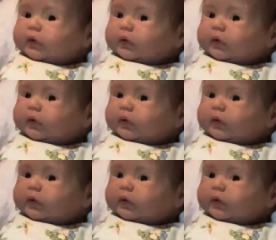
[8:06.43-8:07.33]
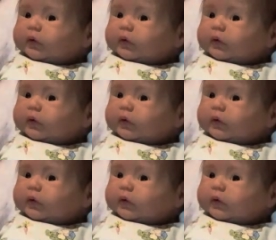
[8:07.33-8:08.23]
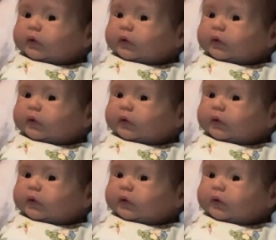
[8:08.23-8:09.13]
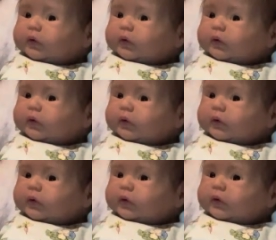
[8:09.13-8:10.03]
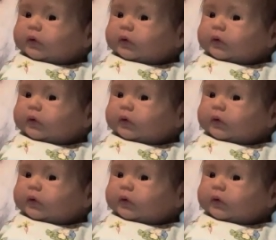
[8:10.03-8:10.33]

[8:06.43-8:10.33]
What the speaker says: [no speech]